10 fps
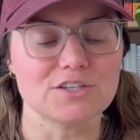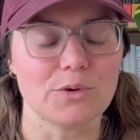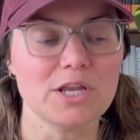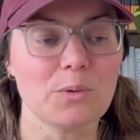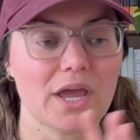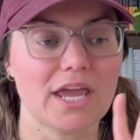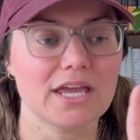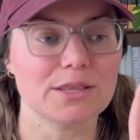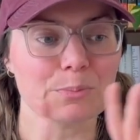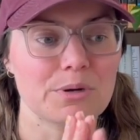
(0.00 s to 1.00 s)
So
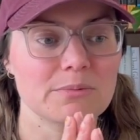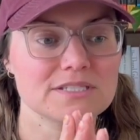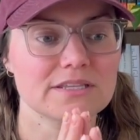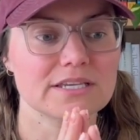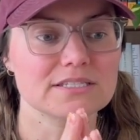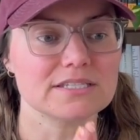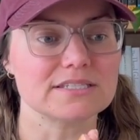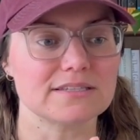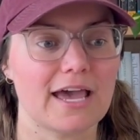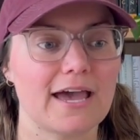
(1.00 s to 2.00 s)
anyway, the premise of this
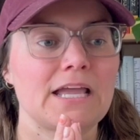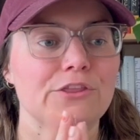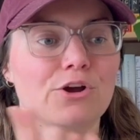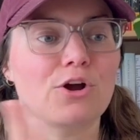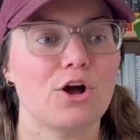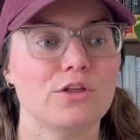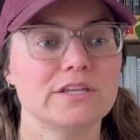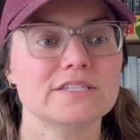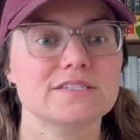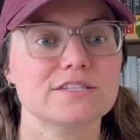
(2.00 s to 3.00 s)
is that there are all
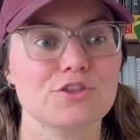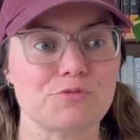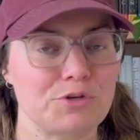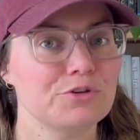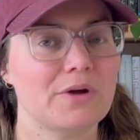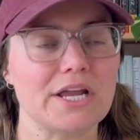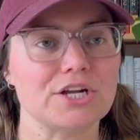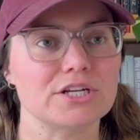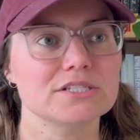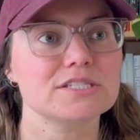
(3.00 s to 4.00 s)
these thriller
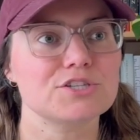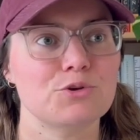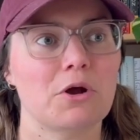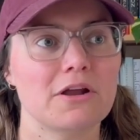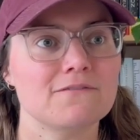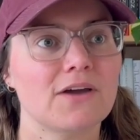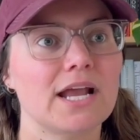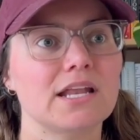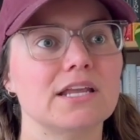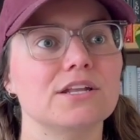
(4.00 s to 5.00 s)
writers who are
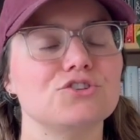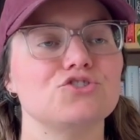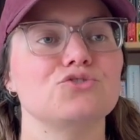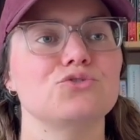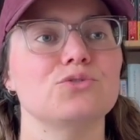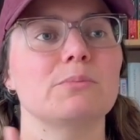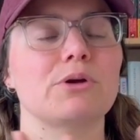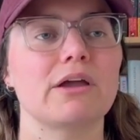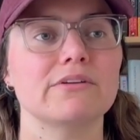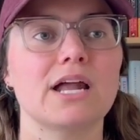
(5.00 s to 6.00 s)
invited to a
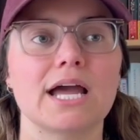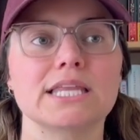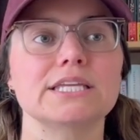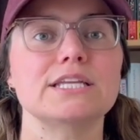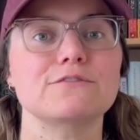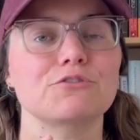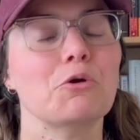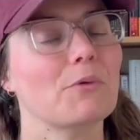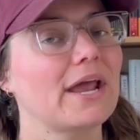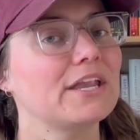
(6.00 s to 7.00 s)
private island for
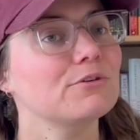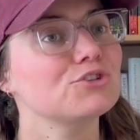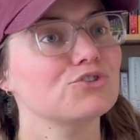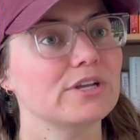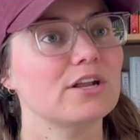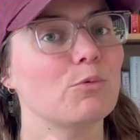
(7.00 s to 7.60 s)
a writing retreat,